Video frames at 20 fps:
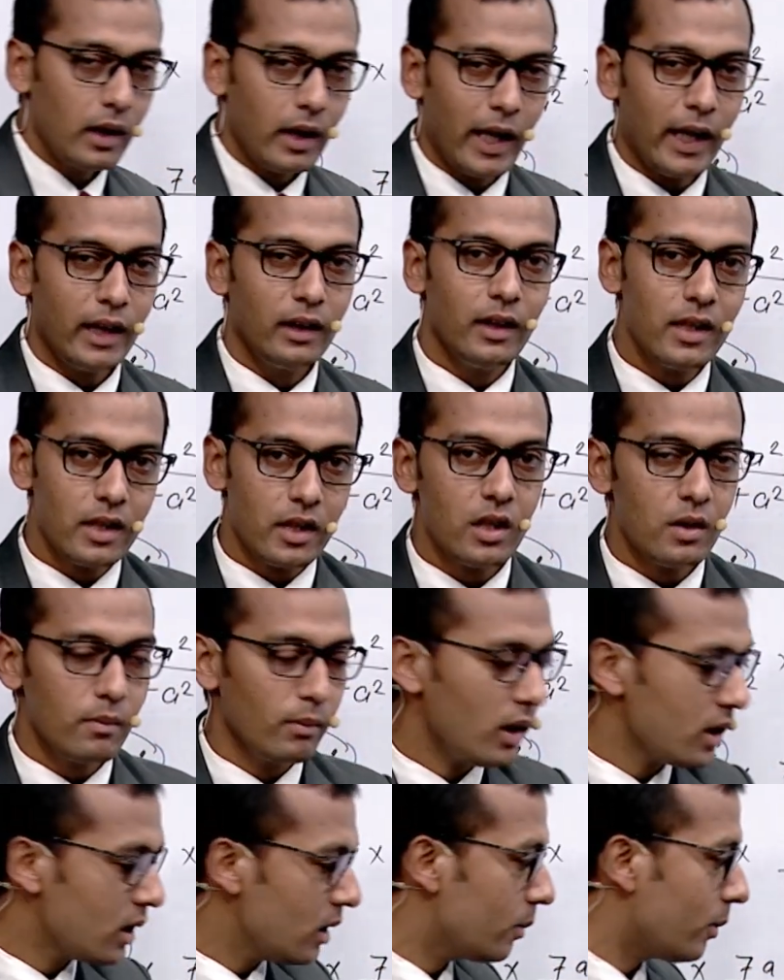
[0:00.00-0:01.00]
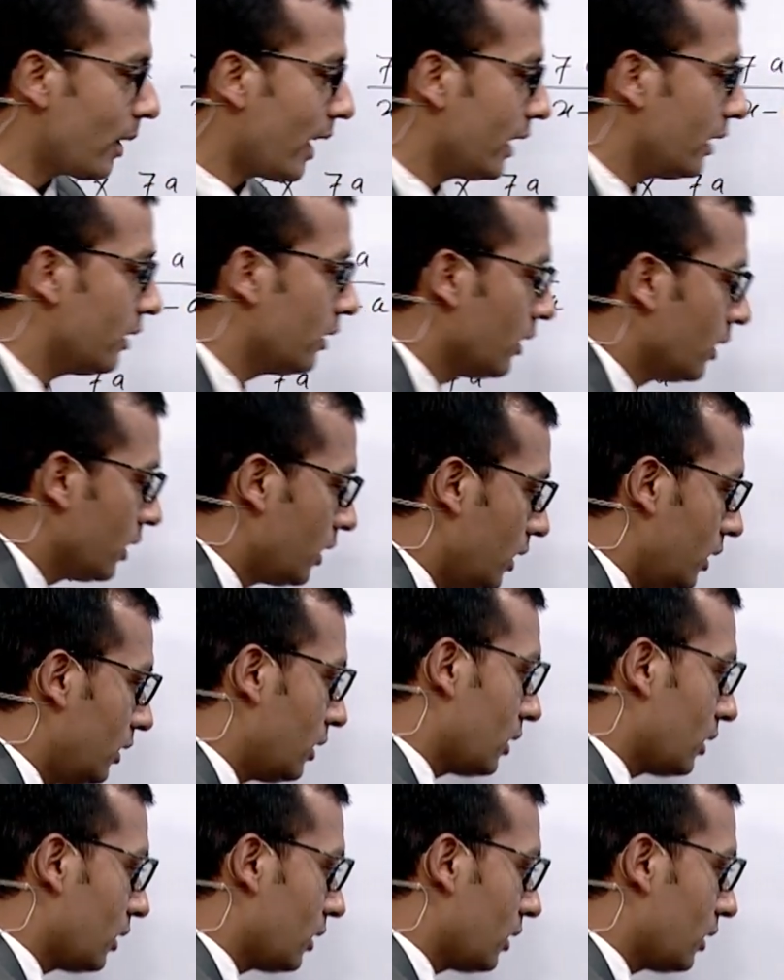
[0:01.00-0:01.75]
and this is multiplied in the